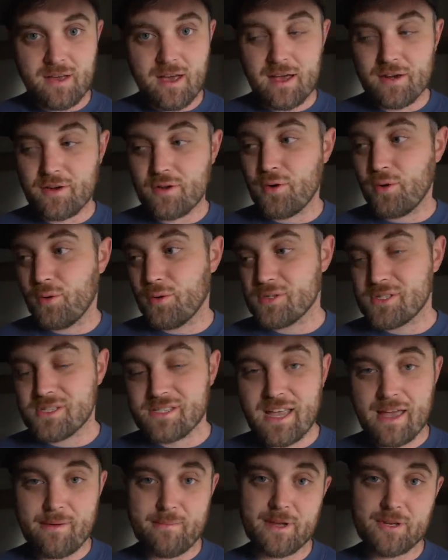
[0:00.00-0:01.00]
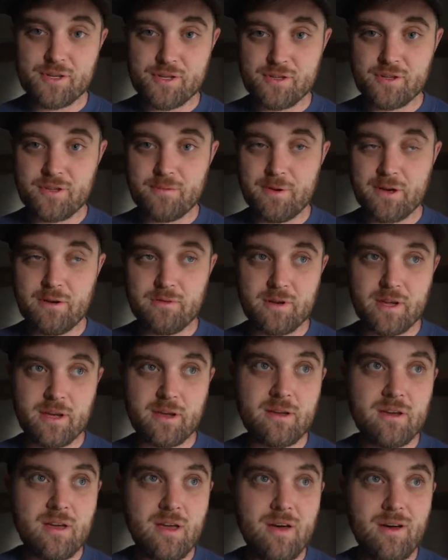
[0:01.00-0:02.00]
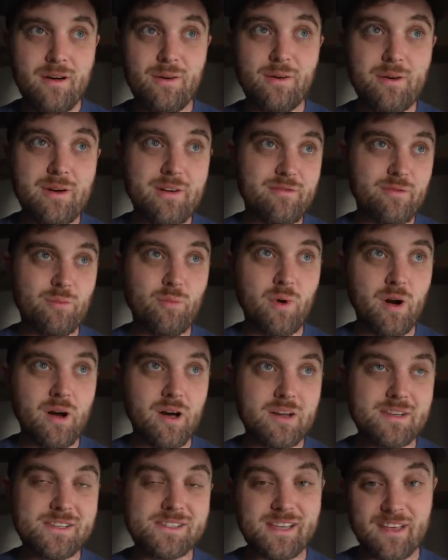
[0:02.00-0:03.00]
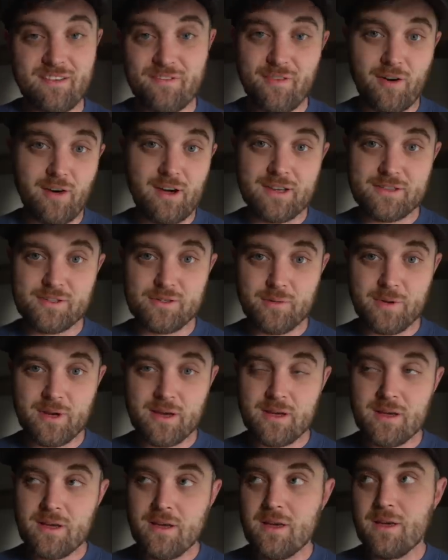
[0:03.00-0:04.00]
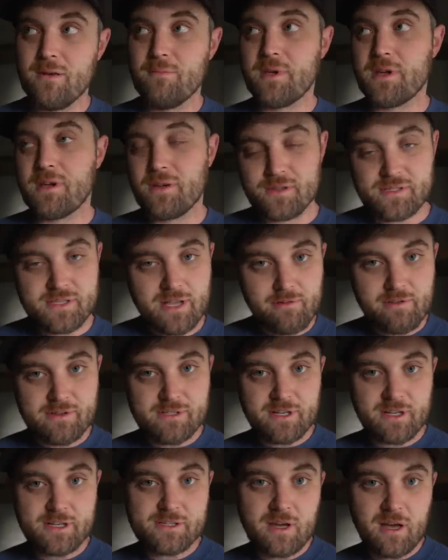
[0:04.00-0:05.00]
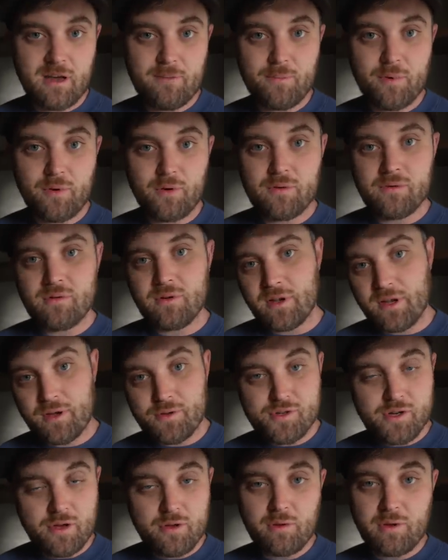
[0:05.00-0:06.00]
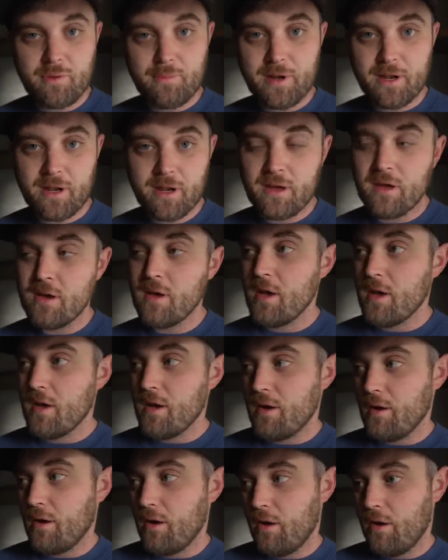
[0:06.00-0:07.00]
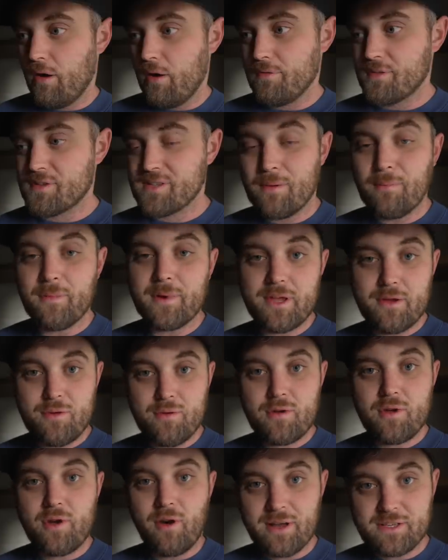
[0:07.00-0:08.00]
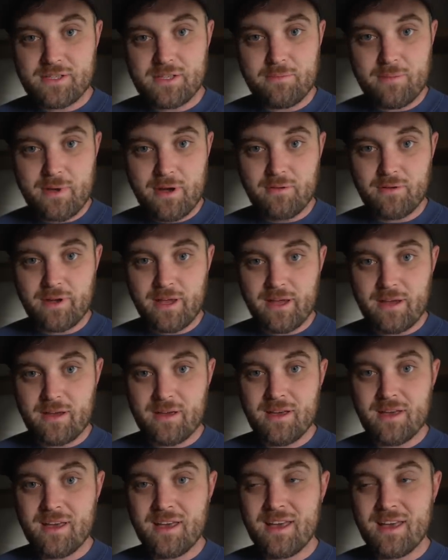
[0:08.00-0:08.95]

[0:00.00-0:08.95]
and caused damage to the building, or even worse, set fire to it. Because there is an example, and I'll show you in a minute, of somebody who got into the building